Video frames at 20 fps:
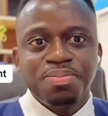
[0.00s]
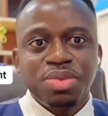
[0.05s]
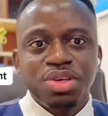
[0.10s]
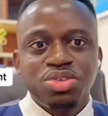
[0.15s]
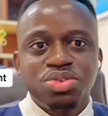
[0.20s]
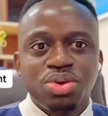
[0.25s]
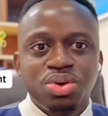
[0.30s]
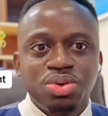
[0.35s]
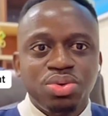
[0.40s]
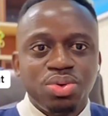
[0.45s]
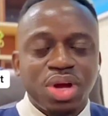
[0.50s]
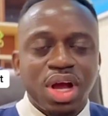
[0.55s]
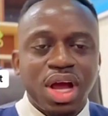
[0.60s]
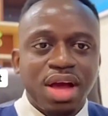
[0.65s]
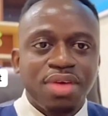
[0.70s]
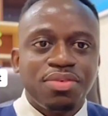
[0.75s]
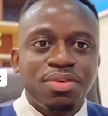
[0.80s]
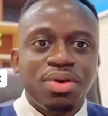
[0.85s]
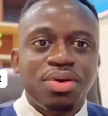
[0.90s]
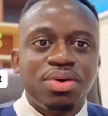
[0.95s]
Make sure you
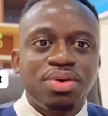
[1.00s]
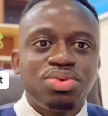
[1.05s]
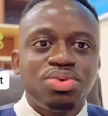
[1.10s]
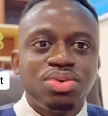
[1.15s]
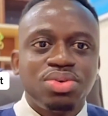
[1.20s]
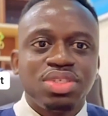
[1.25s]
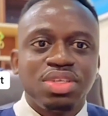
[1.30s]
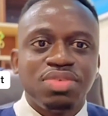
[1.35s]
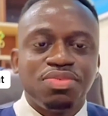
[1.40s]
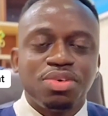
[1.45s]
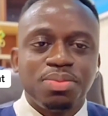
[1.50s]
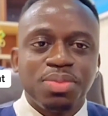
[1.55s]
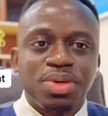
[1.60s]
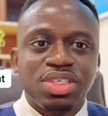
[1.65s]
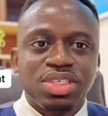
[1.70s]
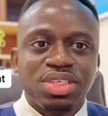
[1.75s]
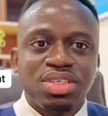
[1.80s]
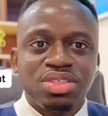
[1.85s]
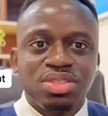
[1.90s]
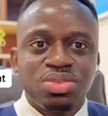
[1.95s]
have all those
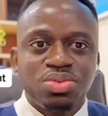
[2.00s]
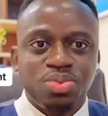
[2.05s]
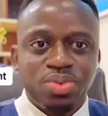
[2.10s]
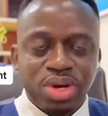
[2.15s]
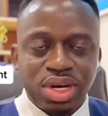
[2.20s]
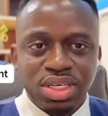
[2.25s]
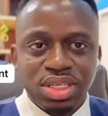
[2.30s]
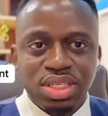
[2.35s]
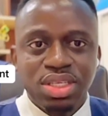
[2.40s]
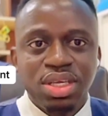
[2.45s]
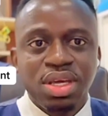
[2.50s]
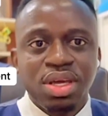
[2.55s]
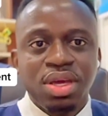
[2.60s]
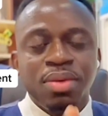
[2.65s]
information ready